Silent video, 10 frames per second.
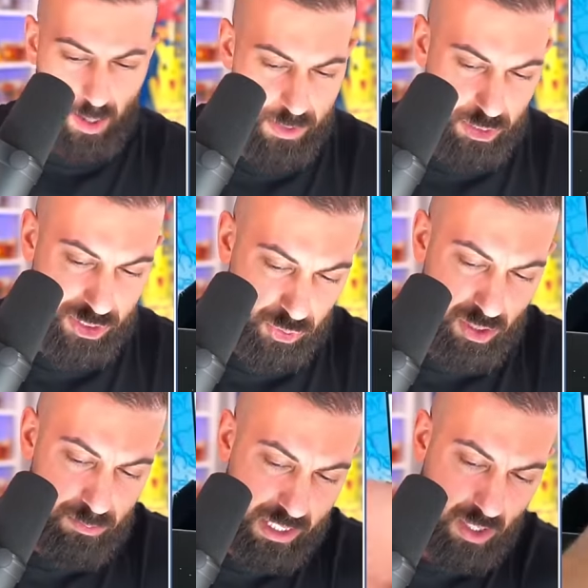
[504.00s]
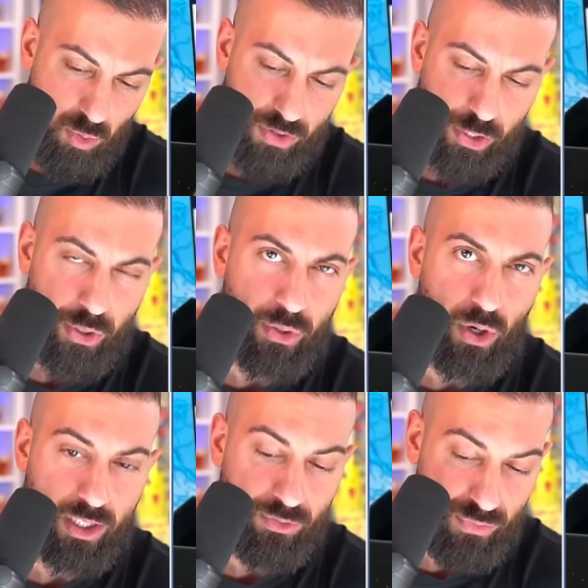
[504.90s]
Like, I'm used to it being where the code
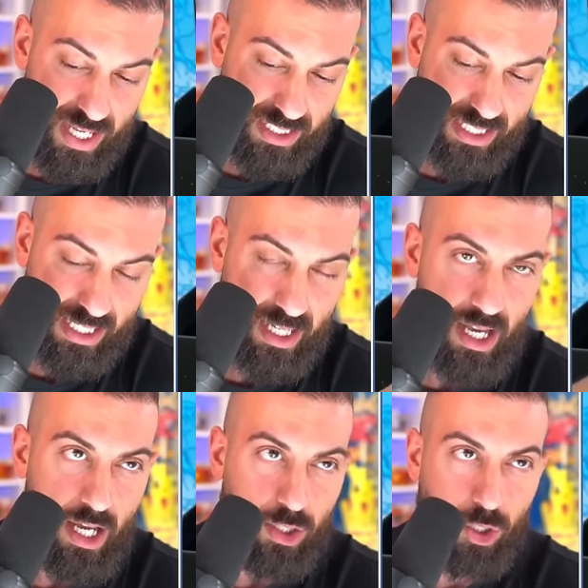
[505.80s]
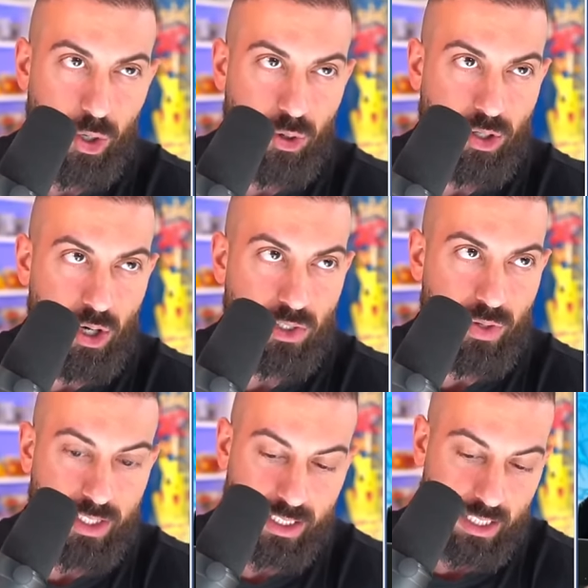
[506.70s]
card's facing... The code card's
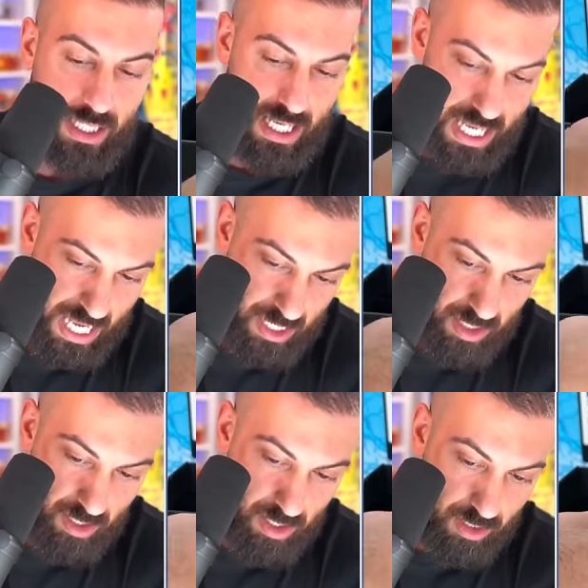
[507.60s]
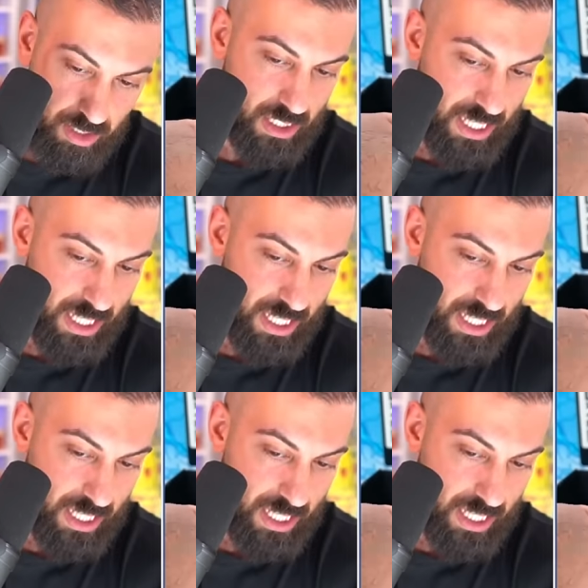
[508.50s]
facing in, like